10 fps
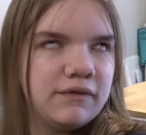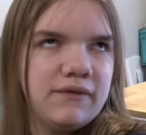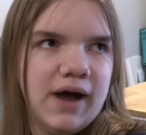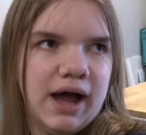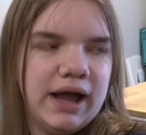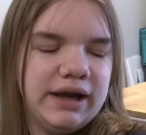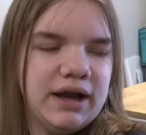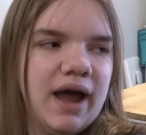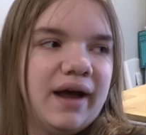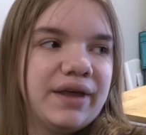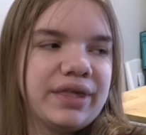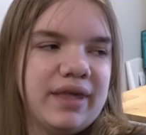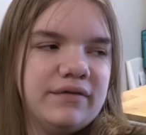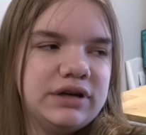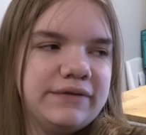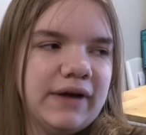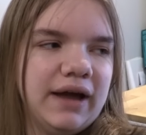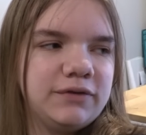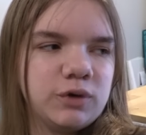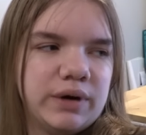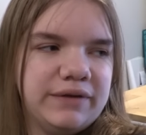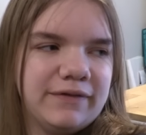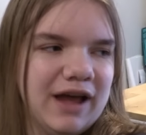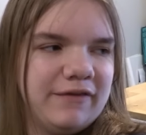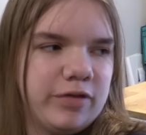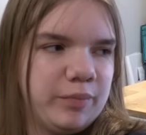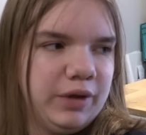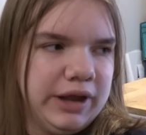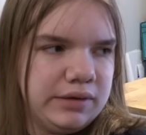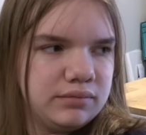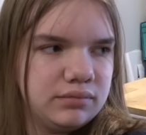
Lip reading: Fine, a 75-25 split.